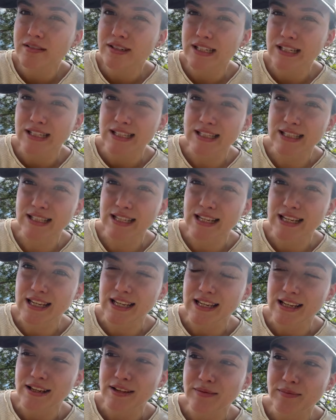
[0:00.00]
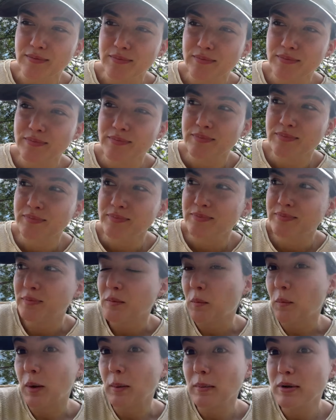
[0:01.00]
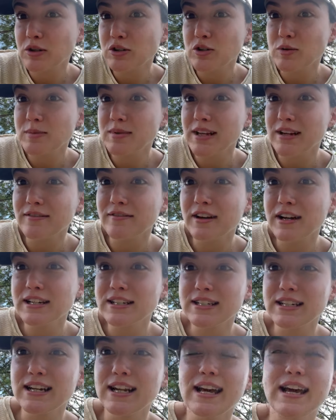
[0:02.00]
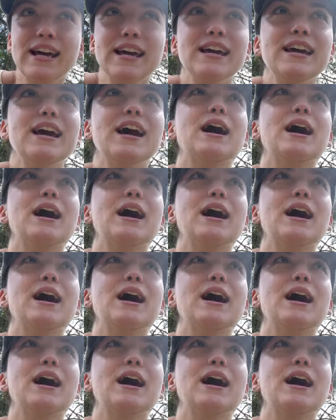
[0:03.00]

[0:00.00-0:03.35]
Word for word: to see what mushrooms I find today.